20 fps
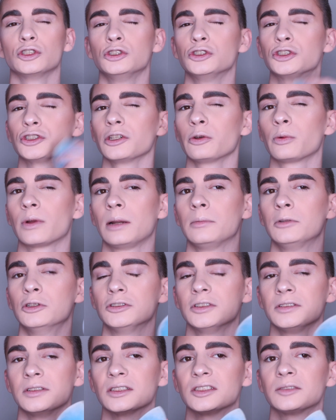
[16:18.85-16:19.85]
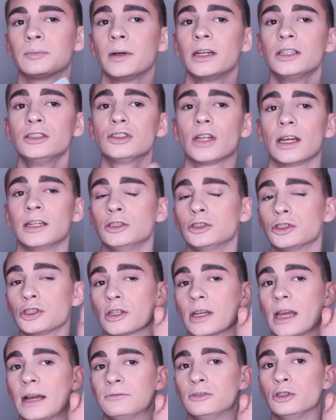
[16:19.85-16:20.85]
So usually when I'm using the sponge, I
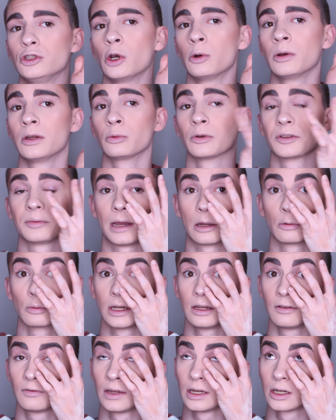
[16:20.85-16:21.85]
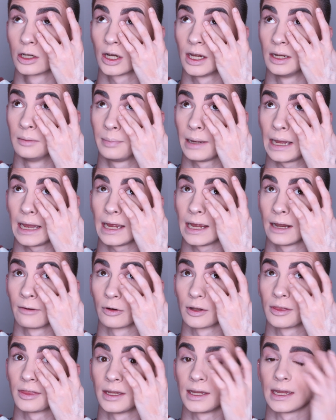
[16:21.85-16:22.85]
usually have to go in with my ring finger and pat
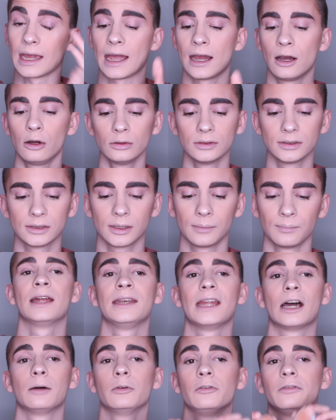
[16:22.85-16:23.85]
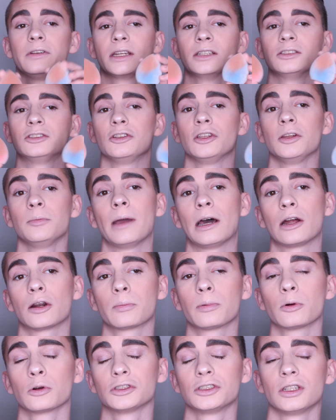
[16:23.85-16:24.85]
everything out. And now moving into the
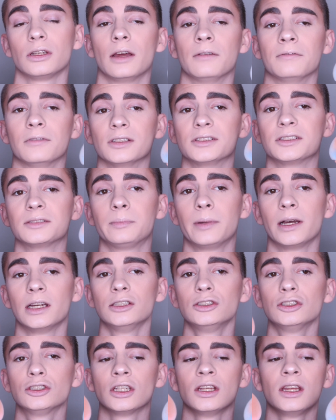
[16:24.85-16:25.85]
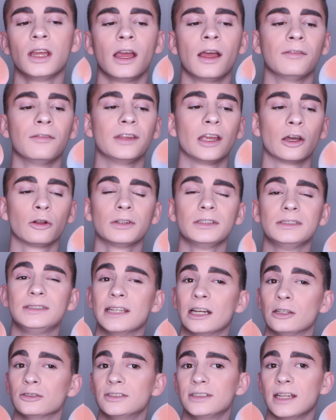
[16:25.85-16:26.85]
powder portion of the sponge, the only
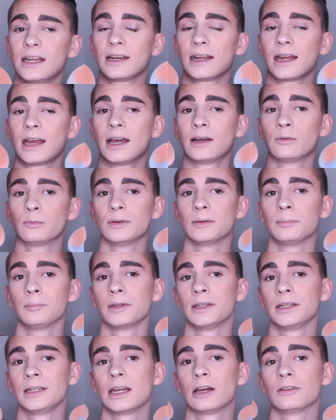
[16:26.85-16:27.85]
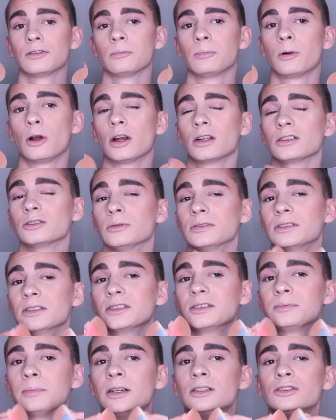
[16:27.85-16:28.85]
downside I had with blending out the products with
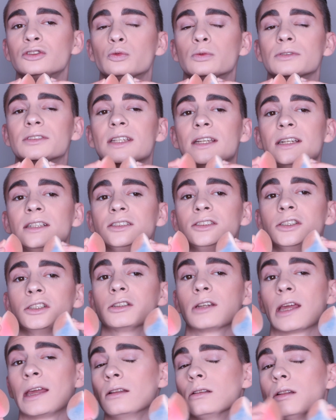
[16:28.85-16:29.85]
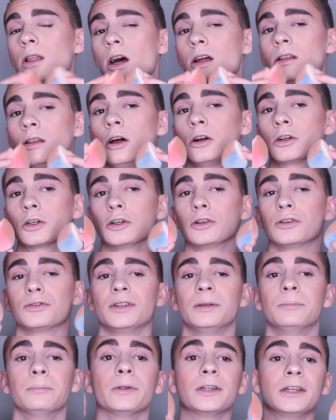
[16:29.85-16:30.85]
the sponge was that it took a lot longer
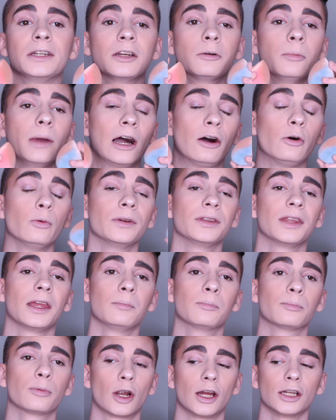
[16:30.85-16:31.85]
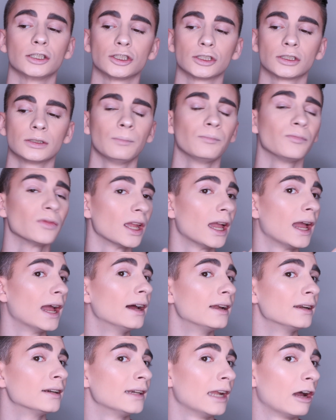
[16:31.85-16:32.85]
than blending them out with a brush.
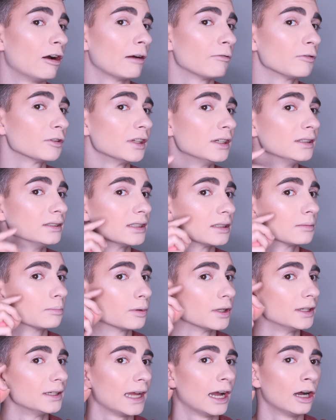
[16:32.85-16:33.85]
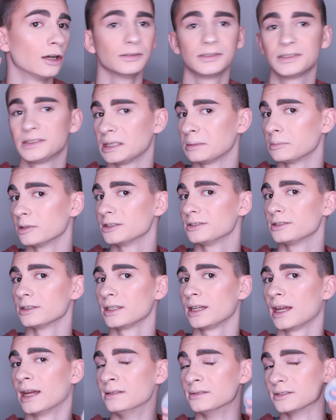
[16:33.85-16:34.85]
Now everything did blend out
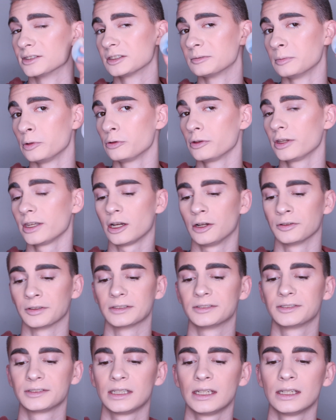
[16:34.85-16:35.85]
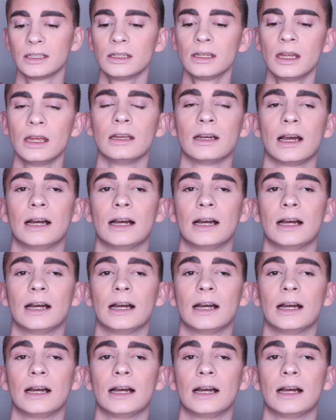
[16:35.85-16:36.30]
seamlessly and smoothly on the skin.